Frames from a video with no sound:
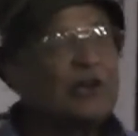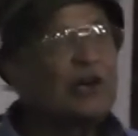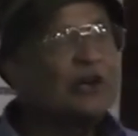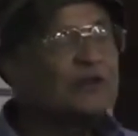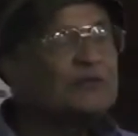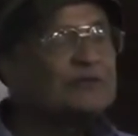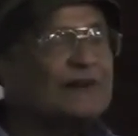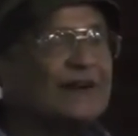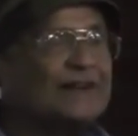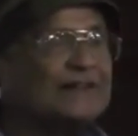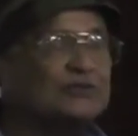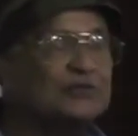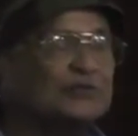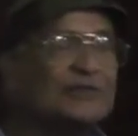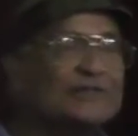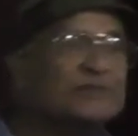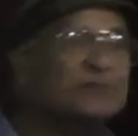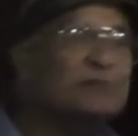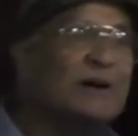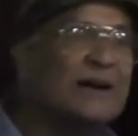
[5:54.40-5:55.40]
or fight
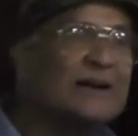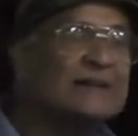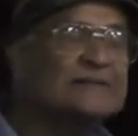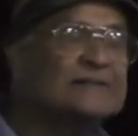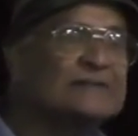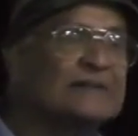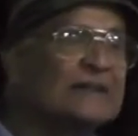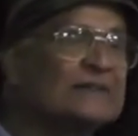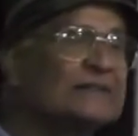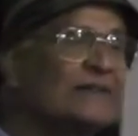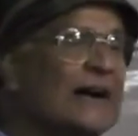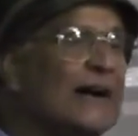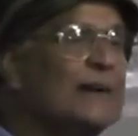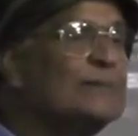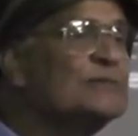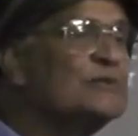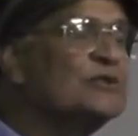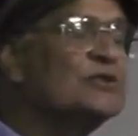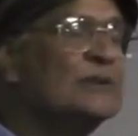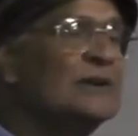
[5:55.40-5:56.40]
response that
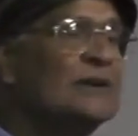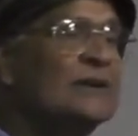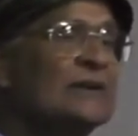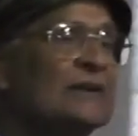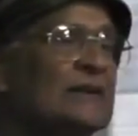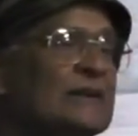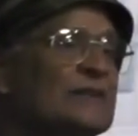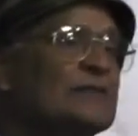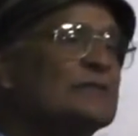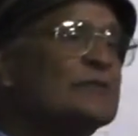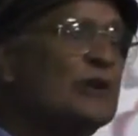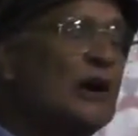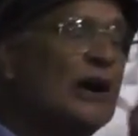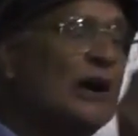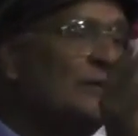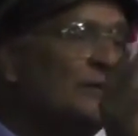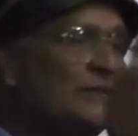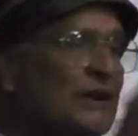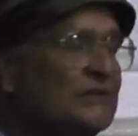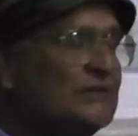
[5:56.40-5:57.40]
comes
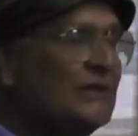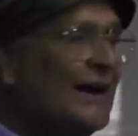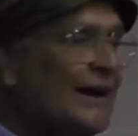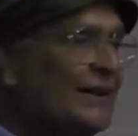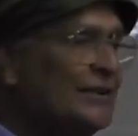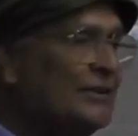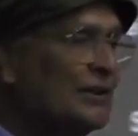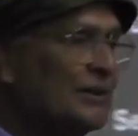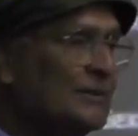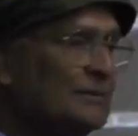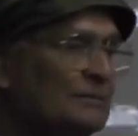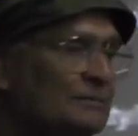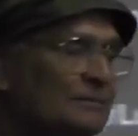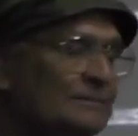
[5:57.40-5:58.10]
from a tiger.